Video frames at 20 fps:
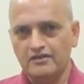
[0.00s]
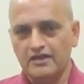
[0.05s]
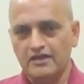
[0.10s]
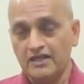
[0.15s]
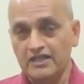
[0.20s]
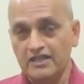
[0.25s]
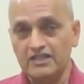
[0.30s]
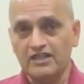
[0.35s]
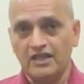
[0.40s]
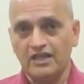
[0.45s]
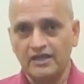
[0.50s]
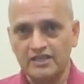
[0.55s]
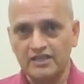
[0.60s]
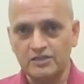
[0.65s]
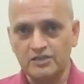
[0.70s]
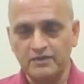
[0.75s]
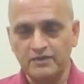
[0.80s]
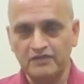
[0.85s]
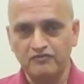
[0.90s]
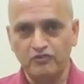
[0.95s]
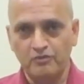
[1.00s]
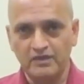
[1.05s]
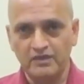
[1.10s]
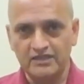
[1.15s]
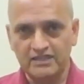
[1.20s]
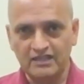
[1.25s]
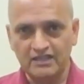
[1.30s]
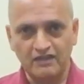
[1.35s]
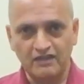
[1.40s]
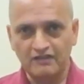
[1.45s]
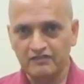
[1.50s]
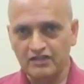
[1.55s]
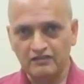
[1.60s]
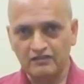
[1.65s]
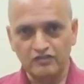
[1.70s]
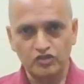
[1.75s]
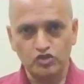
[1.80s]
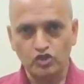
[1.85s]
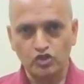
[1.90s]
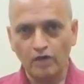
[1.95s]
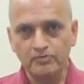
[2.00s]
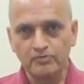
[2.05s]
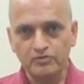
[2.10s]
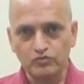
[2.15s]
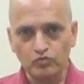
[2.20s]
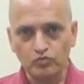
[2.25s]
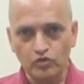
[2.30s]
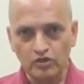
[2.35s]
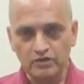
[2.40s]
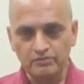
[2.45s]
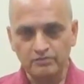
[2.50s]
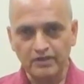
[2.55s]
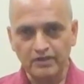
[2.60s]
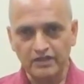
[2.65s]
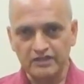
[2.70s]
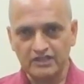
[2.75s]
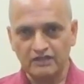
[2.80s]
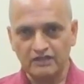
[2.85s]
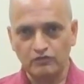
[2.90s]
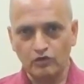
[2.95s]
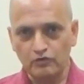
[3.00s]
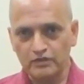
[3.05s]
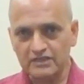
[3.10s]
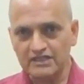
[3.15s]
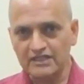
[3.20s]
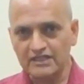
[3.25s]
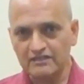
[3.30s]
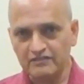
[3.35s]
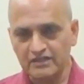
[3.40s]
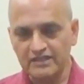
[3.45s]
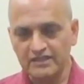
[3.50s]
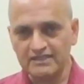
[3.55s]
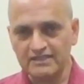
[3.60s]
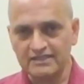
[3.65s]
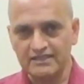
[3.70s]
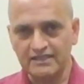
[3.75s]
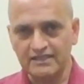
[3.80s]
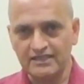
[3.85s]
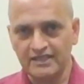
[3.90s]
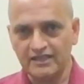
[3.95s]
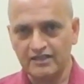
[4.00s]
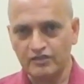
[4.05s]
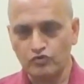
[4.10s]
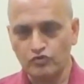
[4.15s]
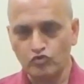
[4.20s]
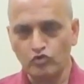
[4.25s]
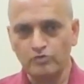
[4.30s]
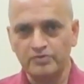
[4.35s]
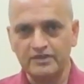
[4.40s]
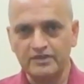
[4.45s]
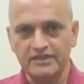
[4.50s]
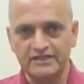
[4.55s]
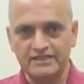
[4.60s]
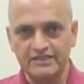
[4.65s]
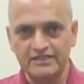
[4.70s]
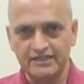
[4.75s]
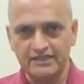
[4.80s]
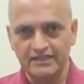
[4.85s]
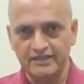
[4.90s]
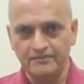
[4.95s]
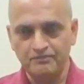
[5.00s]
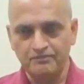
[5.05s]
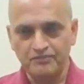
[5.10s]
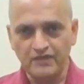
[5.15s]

At least I can speak for myself. I've never chopped wood because I've always lived in a city and grew up in a city.